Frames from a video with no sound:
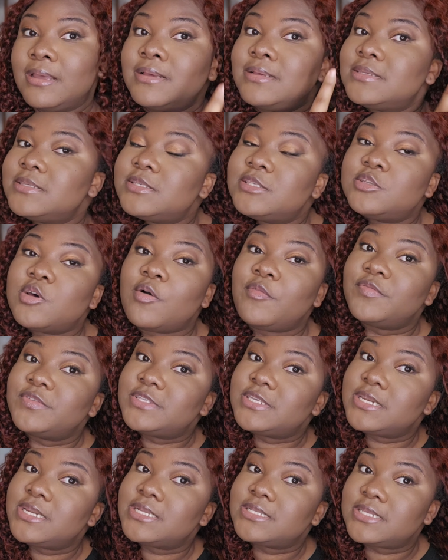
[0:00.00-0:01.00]

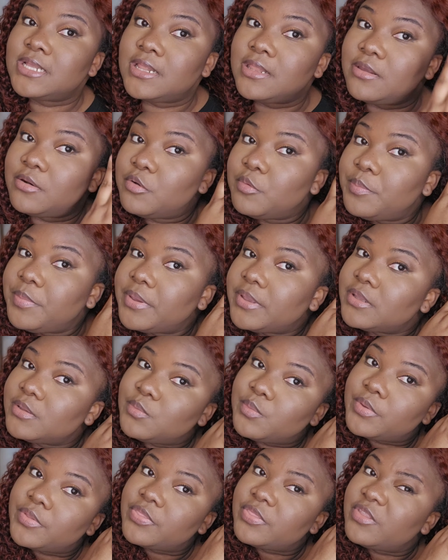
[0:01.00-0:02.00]
soften it a little bit
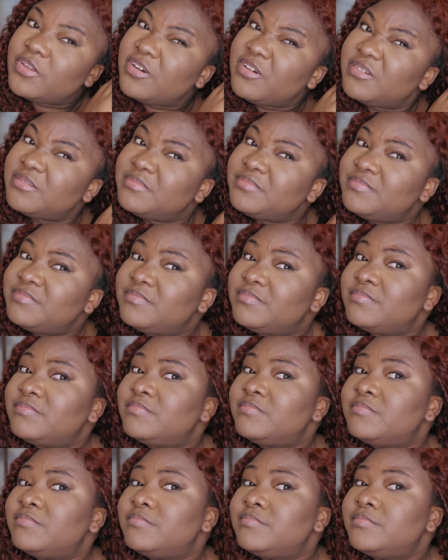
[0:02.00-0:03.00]
with the
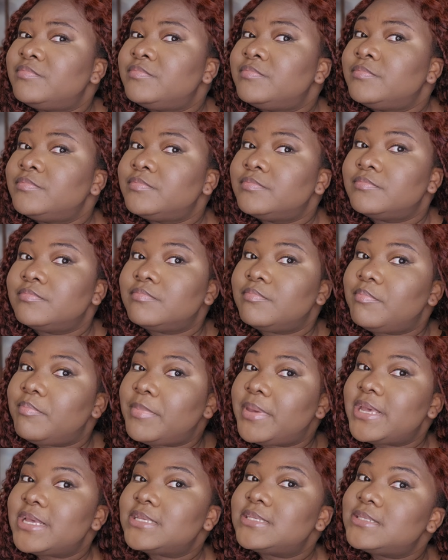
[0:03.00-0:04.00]

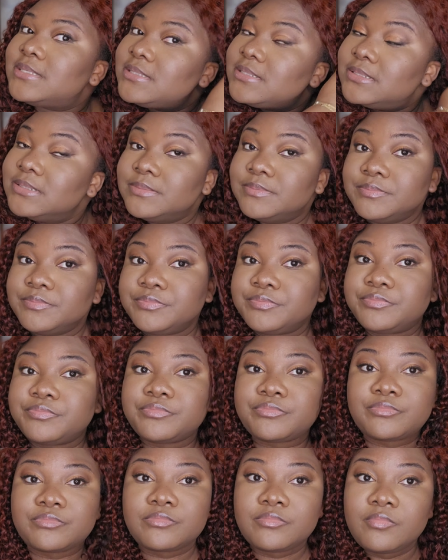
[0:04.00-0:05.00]
mist
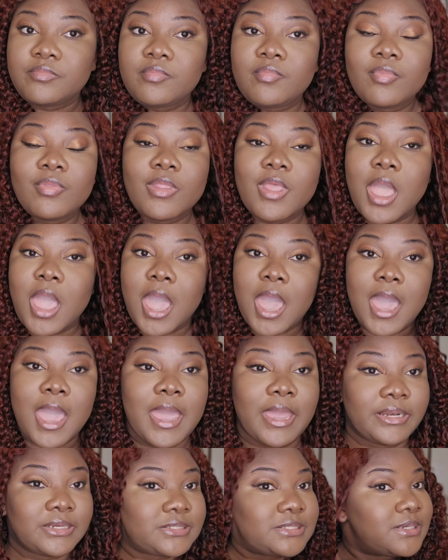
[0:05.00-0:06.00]

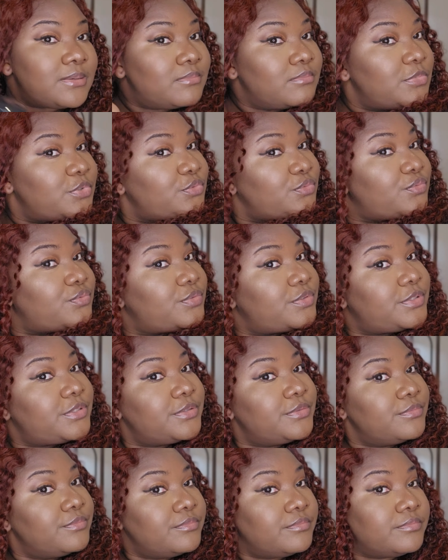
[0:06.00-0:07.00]
and some mousse.